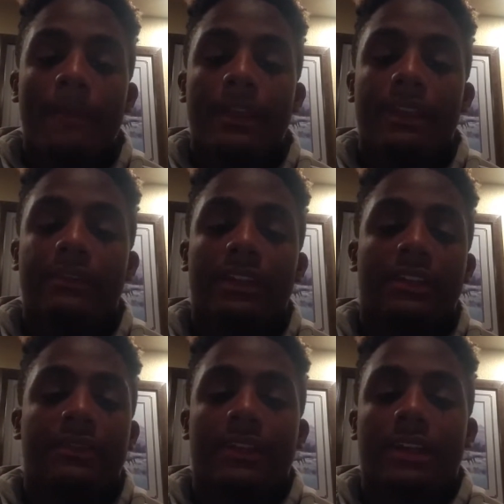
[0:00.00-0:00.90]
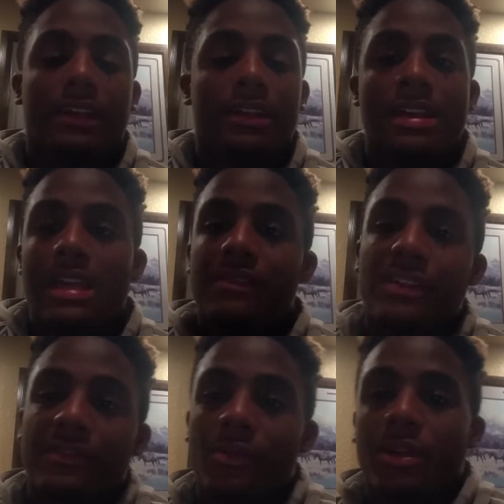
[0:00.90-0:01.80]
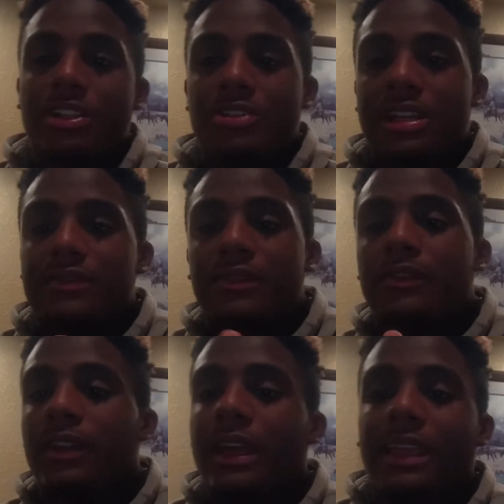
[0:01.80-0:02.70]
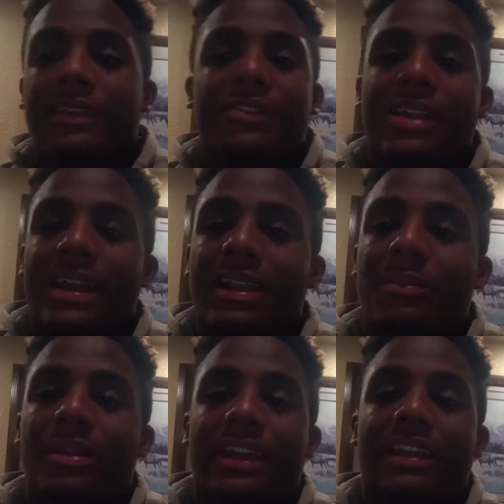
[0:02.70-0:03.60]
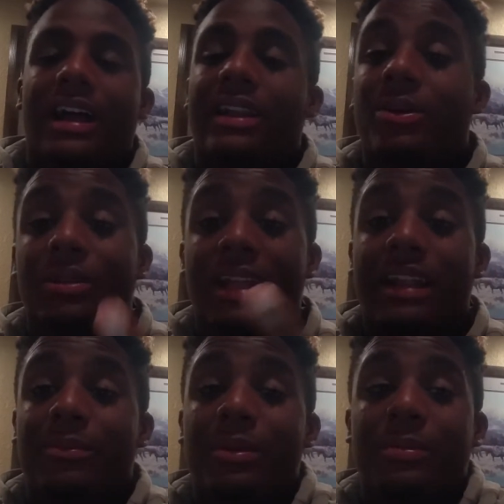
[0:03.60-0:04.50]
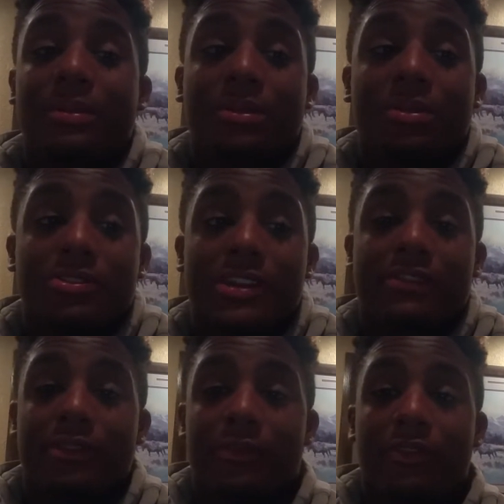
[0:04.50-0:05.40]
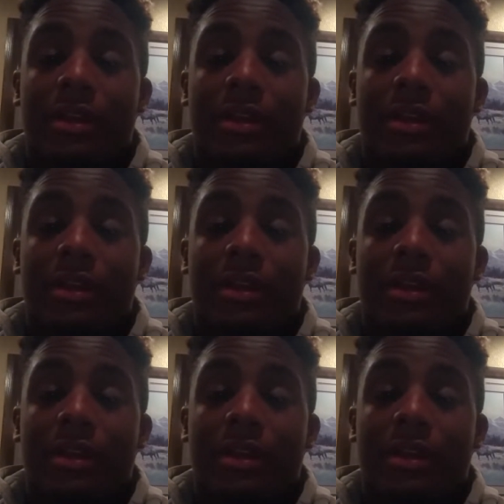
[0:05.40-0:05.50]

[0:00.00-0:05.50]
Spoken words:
Even if you want to transfer for, like, if you're not getting playing, I know a lot of people don't transfer for.